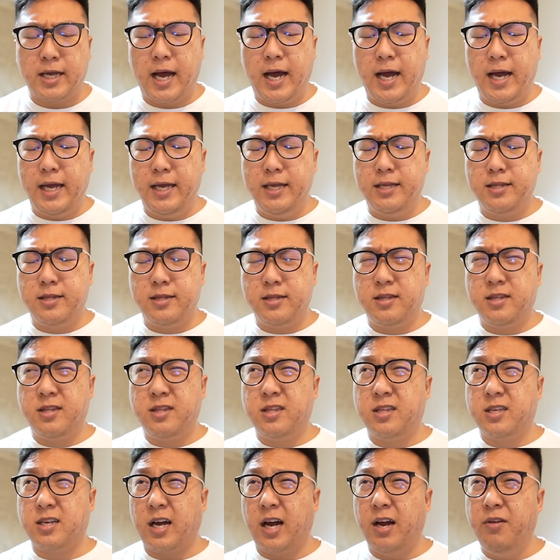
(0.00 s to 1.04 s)
I
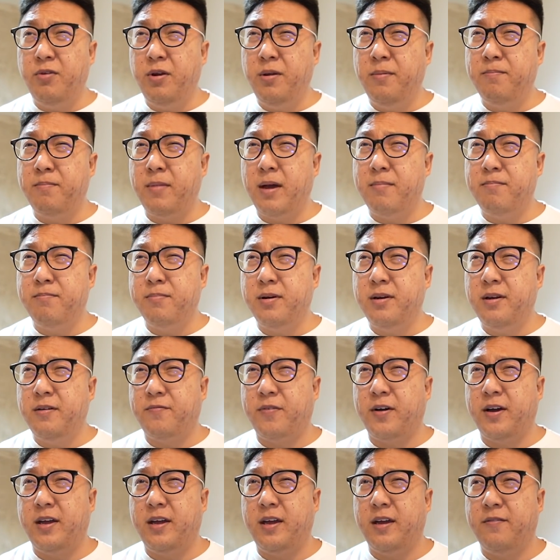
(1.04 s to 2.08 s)
can't remember if
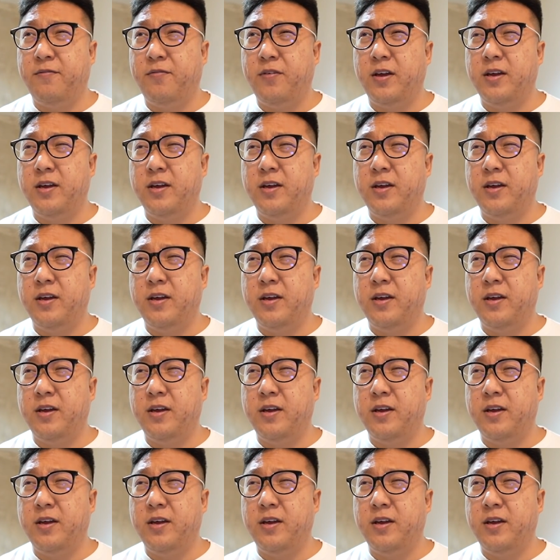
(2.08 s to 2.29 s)
I have